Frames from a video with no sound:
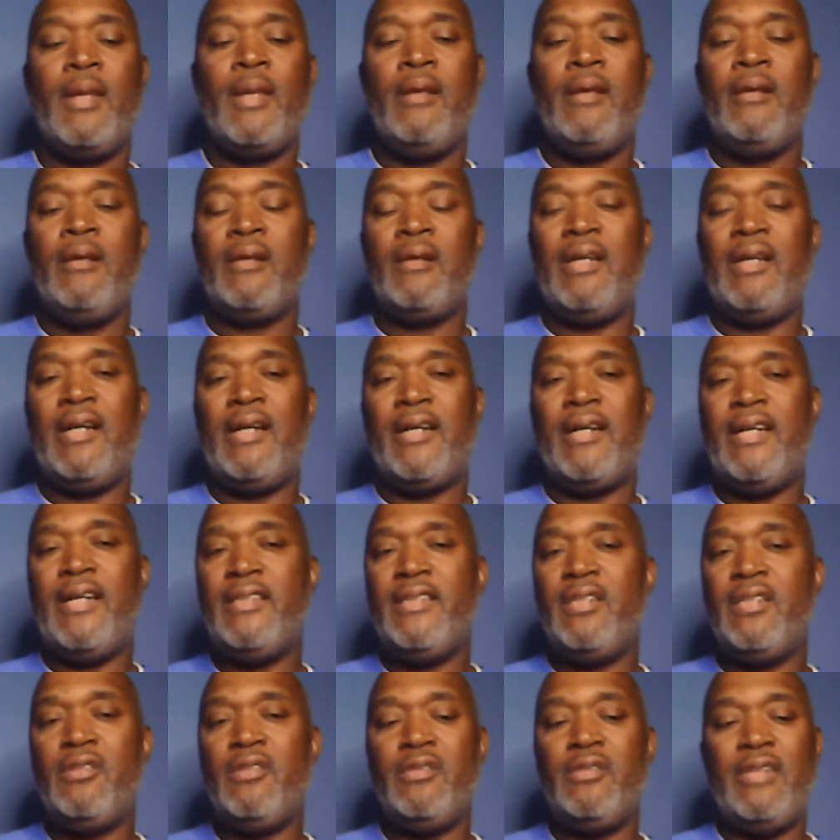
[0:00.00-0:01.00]
Because like
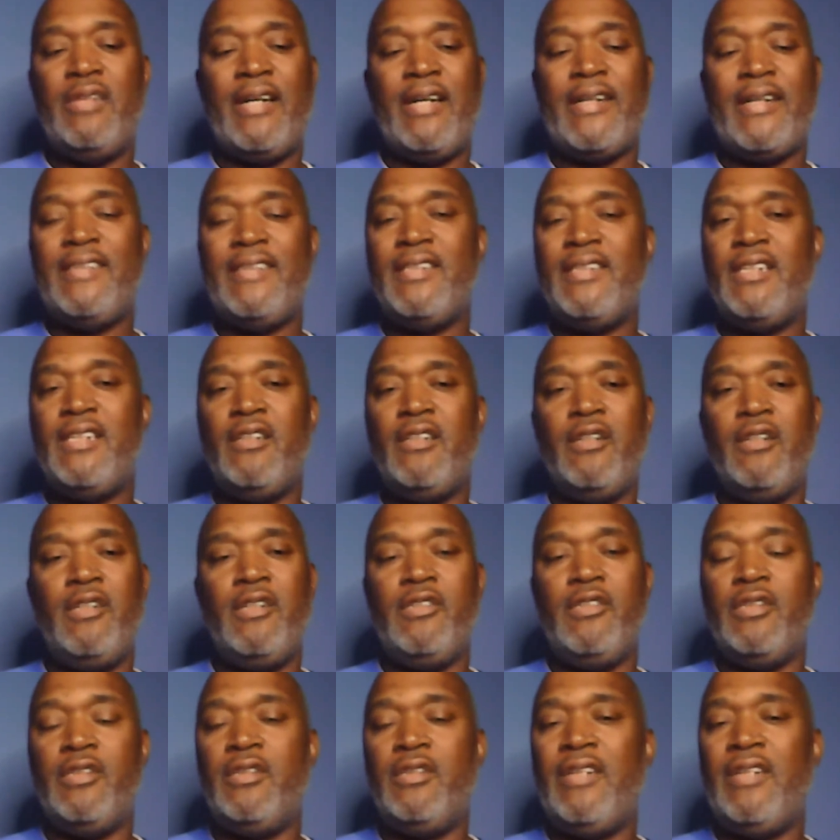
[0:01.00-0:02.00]
I said
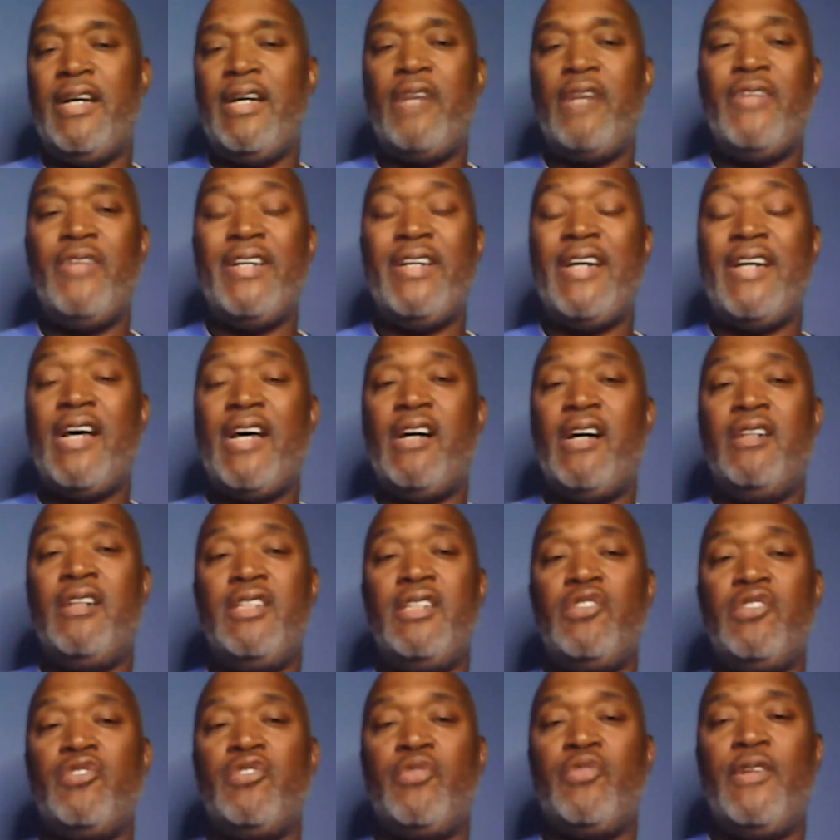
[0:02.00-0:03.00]
earlier, they already got
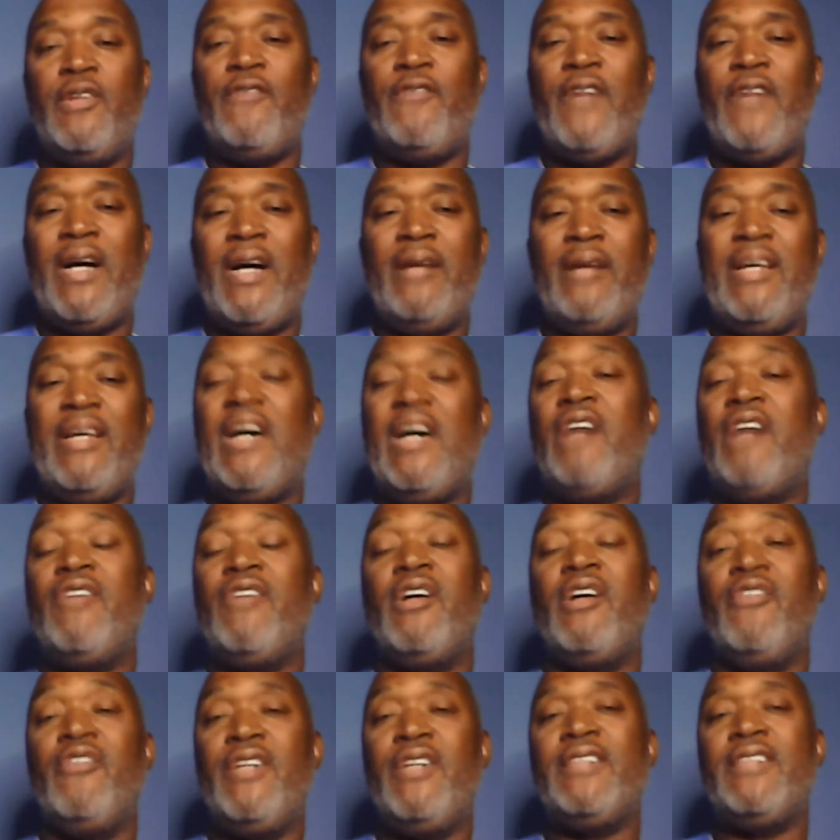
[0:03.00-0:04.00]
125. They already
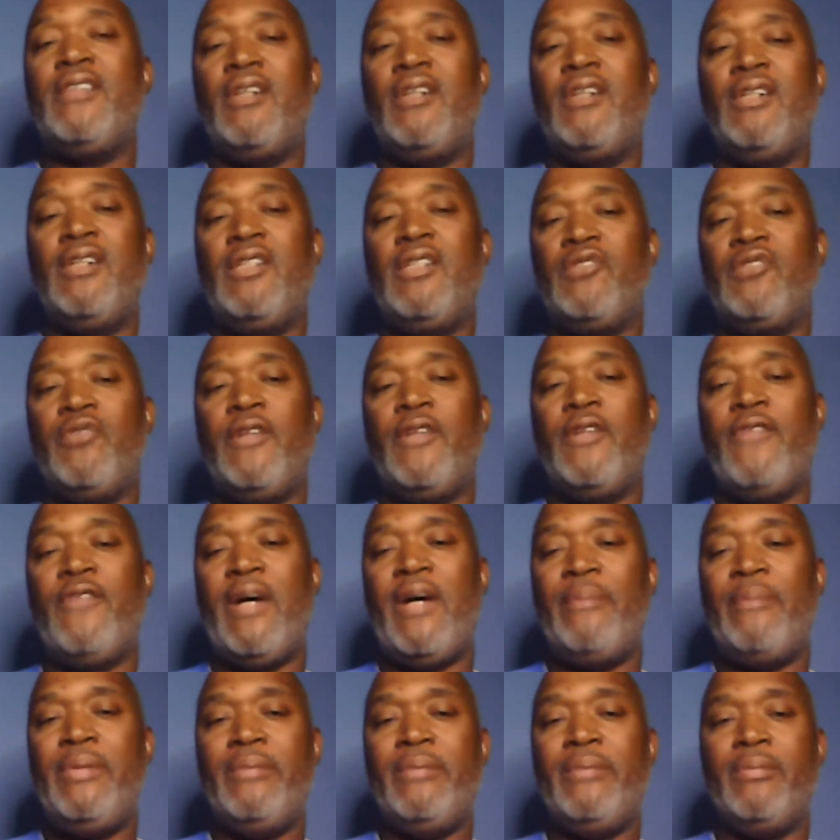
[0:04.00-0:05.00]
arrested
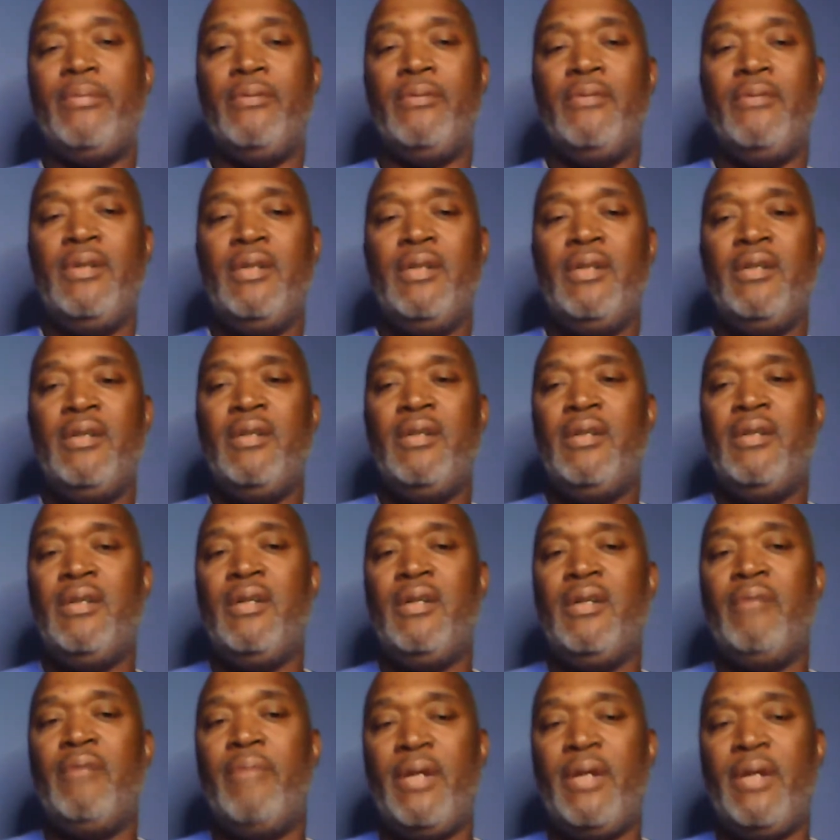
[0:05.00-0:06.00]
125 people.
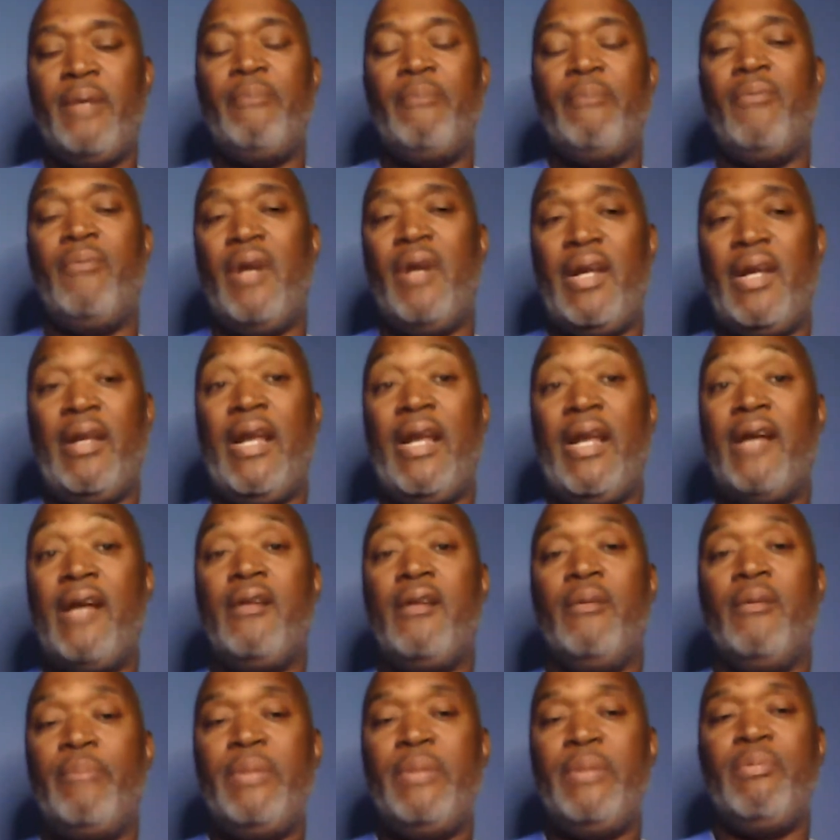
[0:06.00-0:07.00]
But a lot of
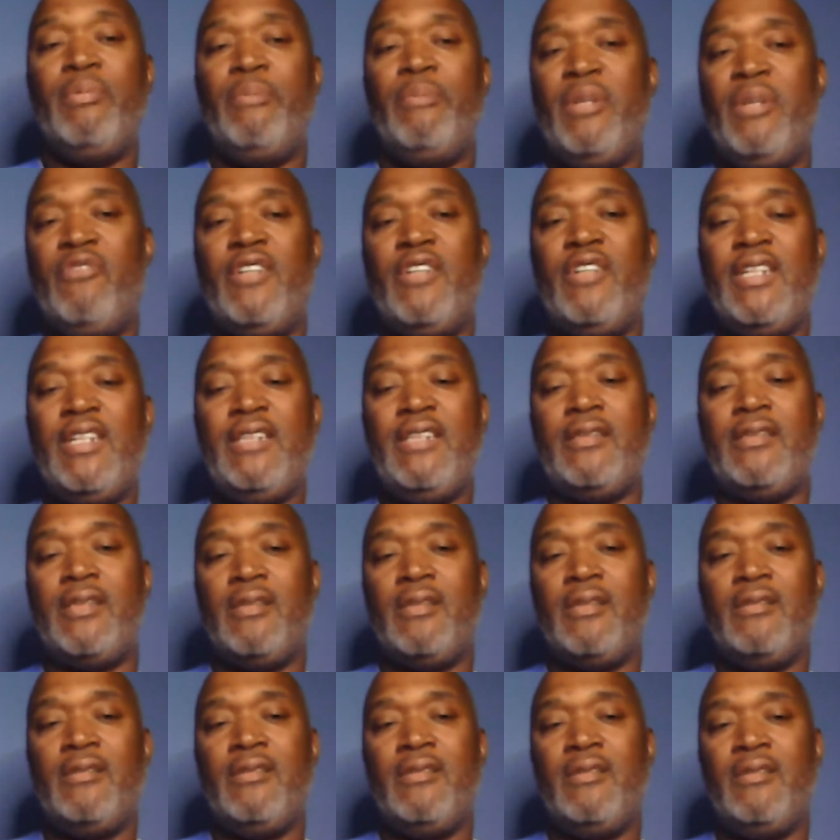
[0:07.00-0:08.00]
them people been released,
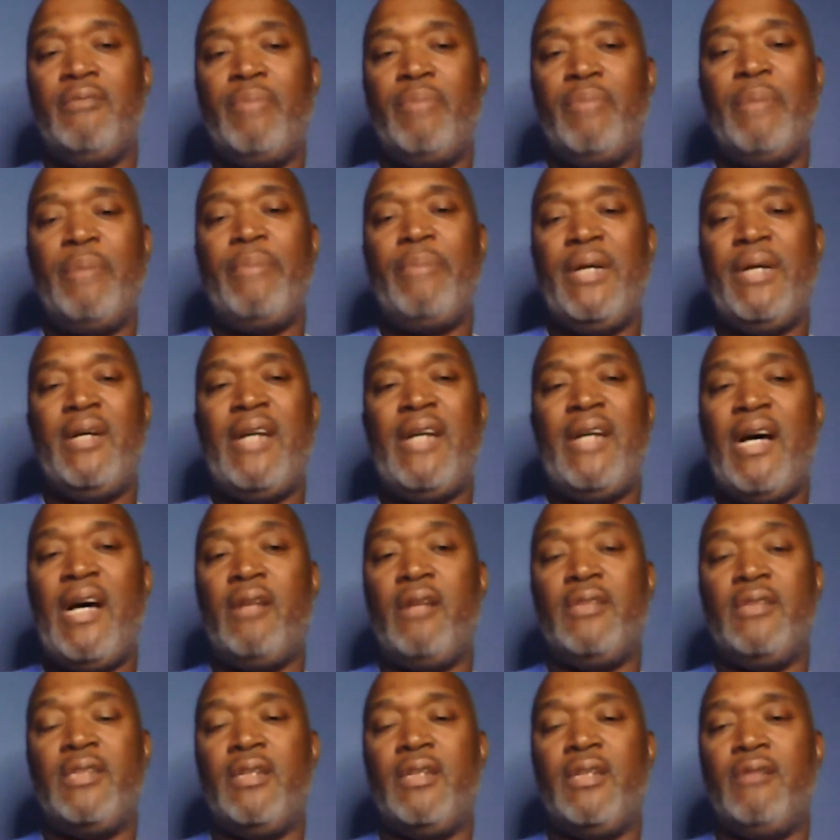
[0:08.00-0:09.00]
been bailed out
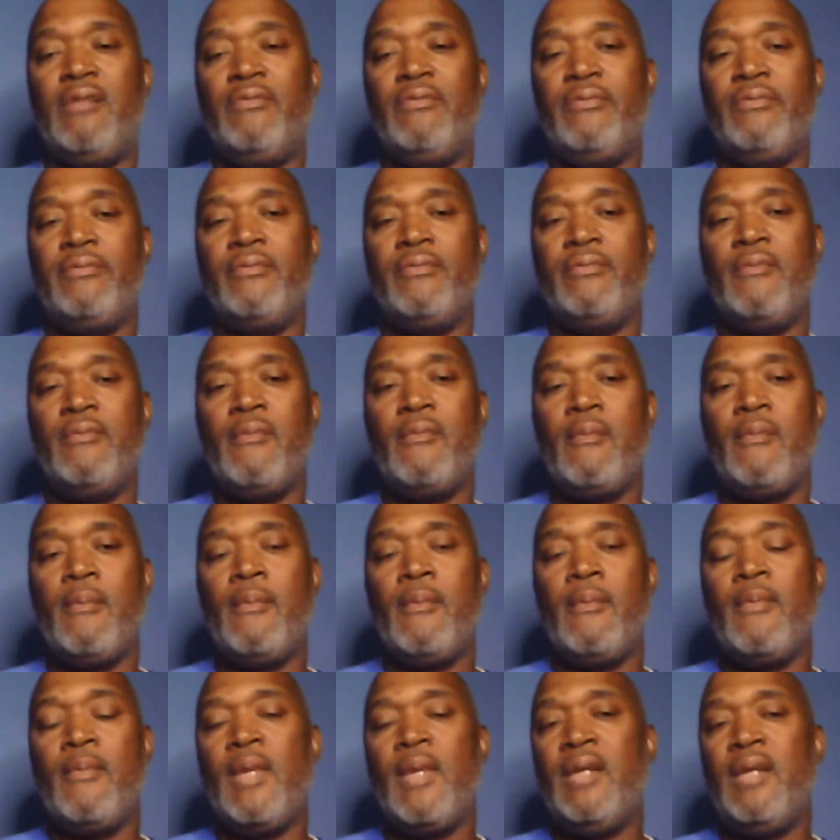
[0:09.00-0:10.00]
and stuff.
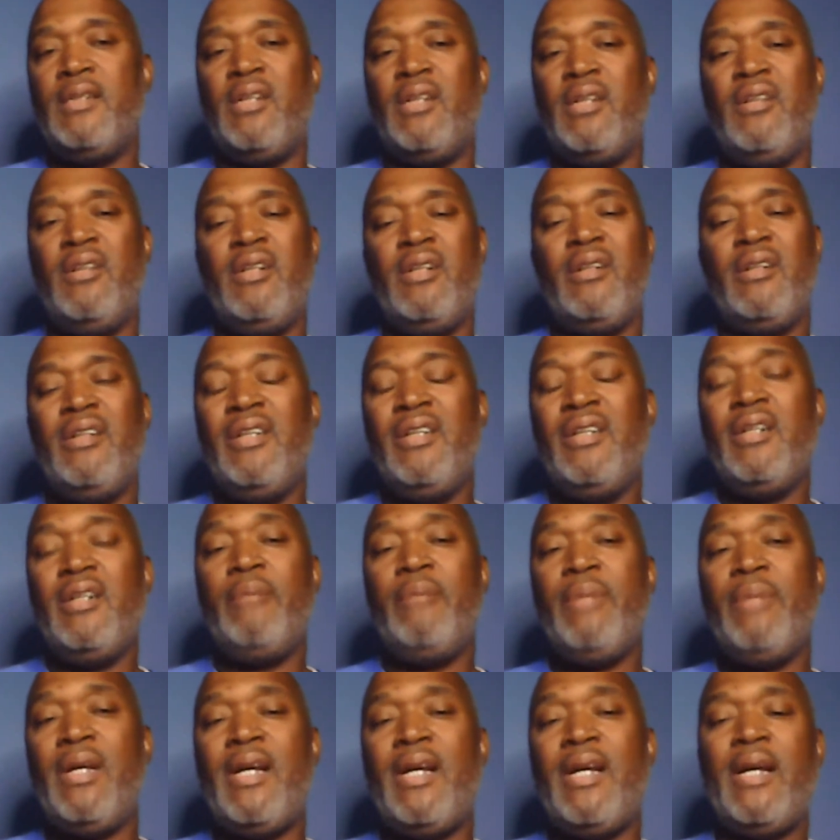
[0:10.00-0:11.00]
So you're going to
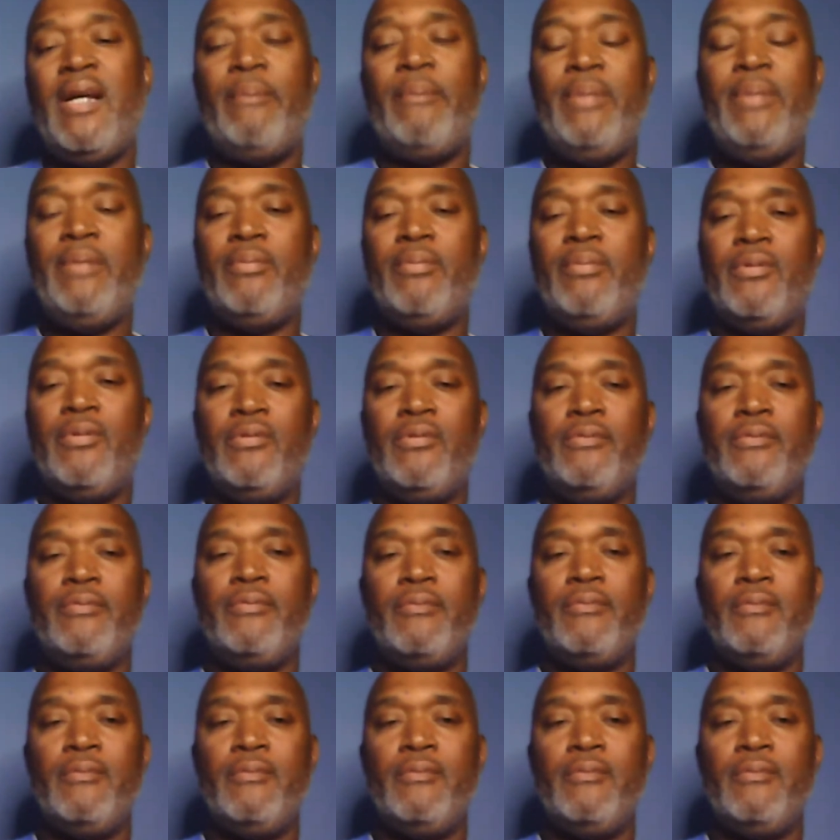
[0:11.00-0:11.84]
be a lot of people